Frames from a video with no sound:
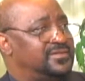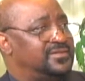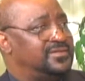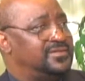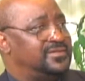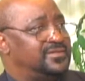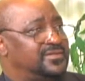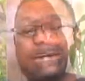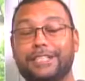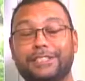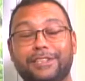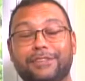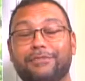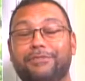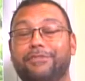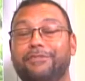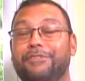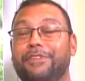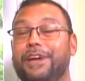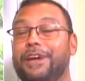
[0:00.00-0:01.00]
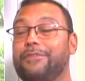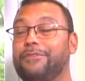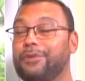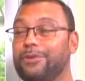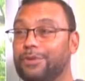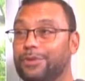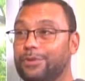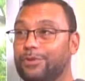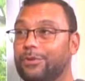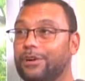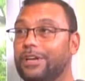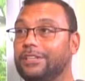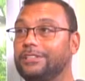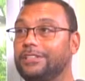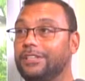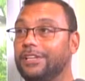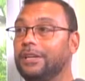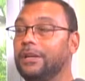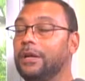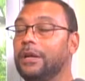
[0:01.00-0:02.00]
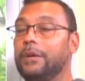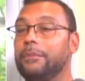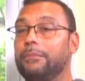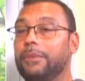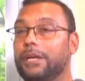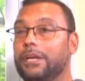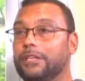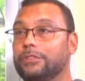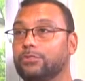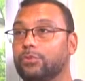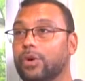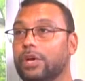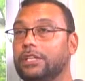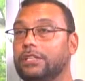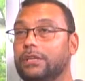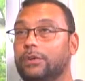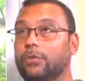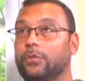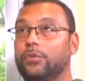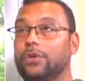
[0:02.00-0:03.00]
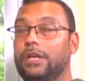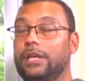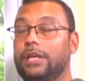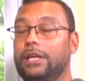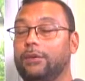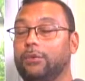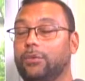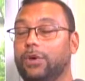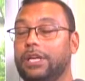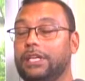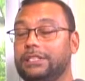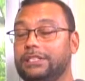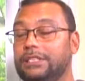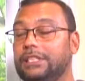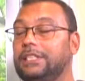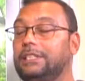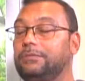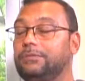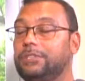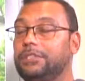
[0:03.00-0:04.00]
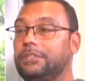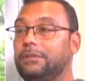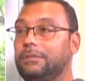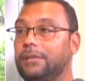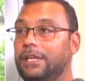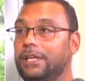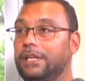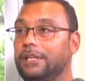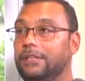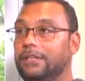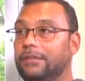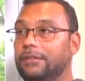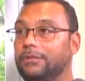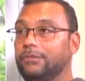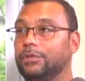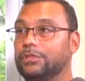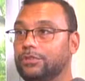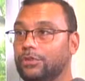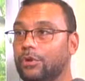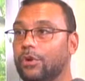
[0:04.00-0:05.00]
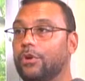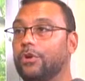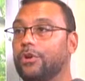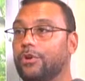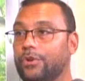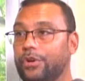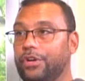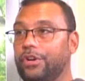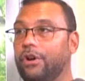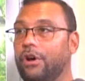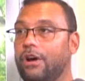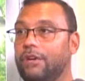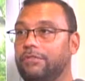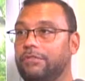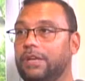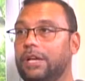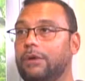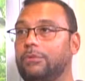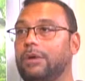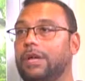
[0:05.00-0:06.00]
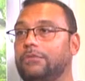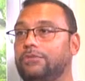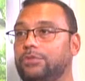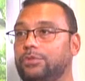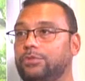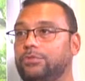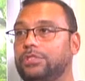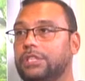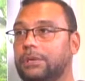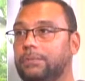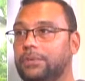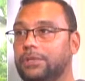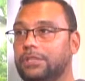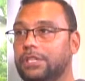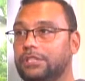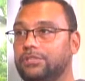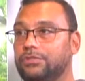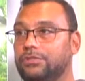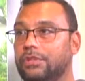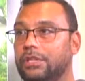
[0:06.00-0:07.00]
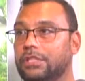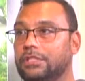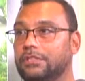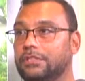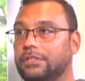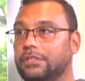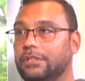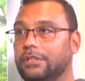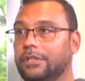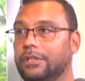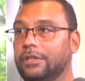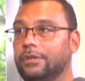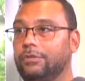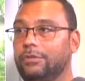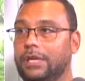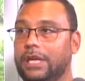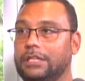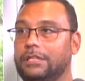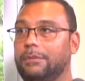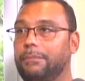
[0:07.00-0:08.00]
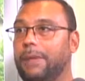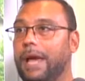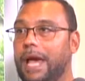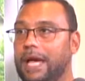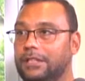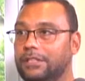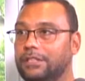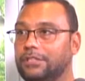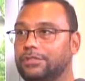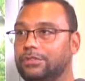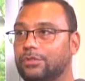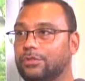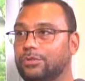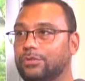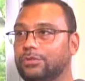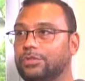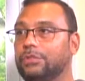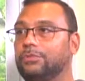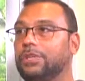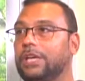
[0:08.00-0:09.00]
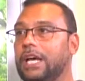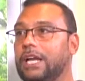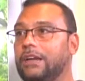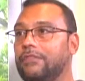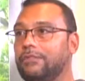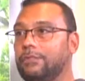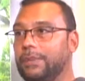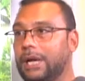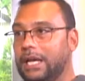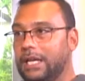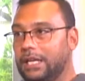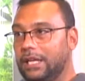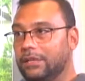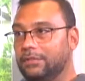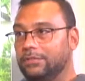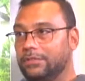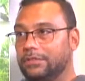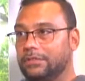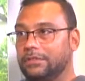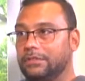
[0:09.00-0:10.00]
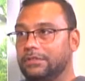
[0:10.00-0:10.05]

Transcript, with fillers: That's a very good question, because what it seems to be, what's going on in Hartford now, we have two separate districts. We got the magnet schools and we got everybody else.